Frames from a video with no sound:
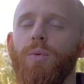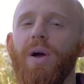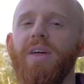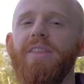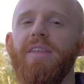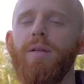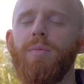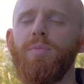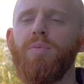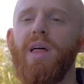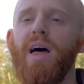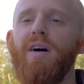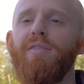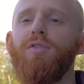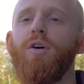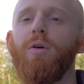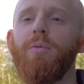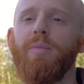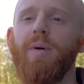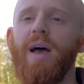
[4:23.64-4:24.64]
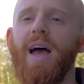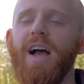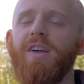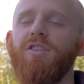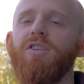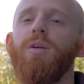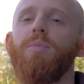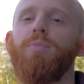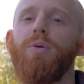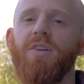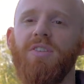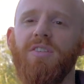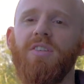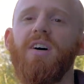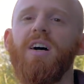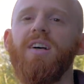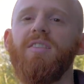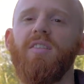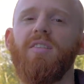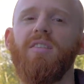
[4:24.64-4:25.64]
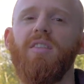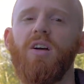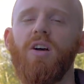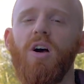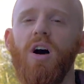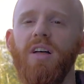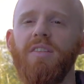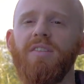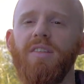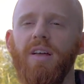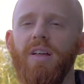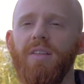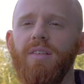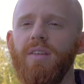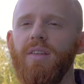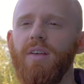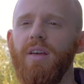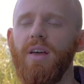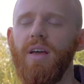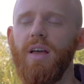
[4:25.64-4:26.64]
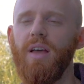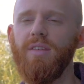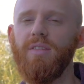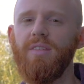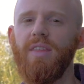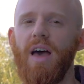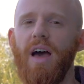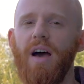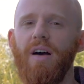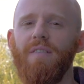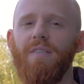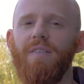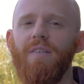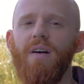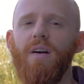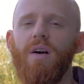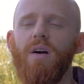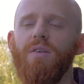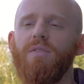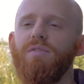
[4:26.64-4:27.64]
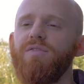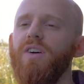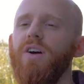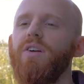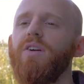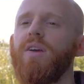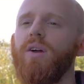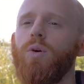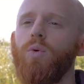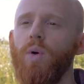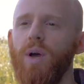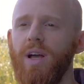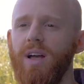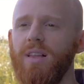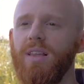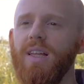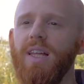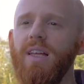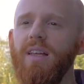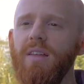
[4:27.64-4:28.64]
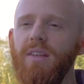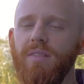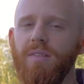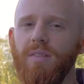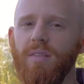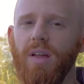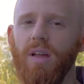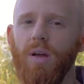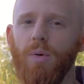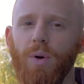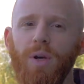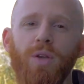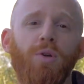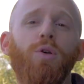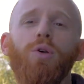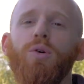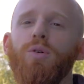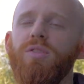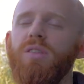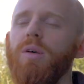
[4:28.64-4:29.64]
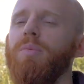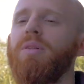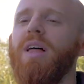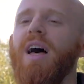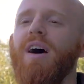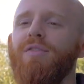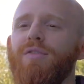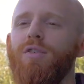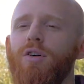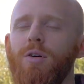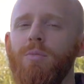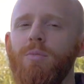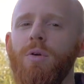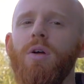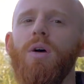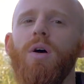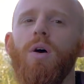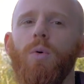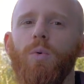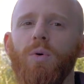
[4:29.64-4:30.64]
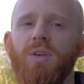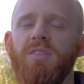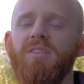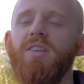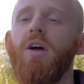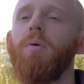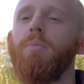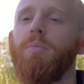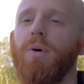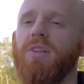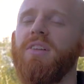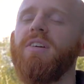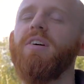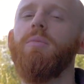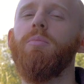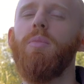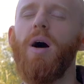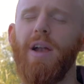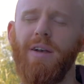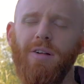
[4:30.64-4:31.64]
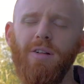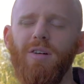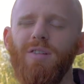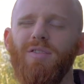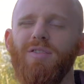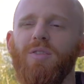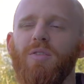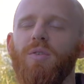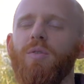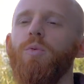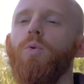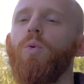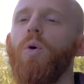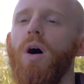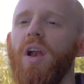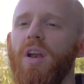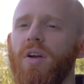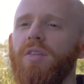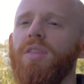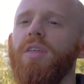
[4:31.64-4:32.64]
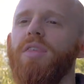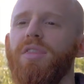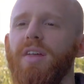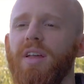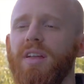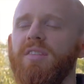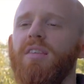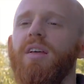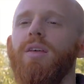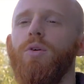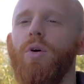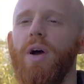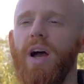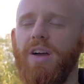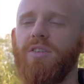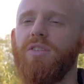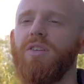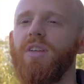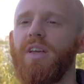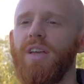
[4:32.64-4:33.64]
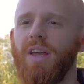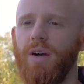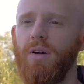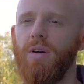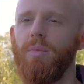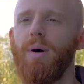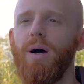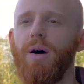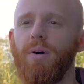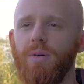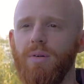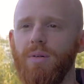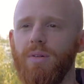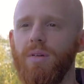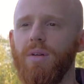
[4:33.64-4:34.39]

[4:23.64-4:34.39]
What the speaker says: The way that the platform actually personalizes the content is that very quickly, when you use the platform, we start building a model of what are the things that you actually care about.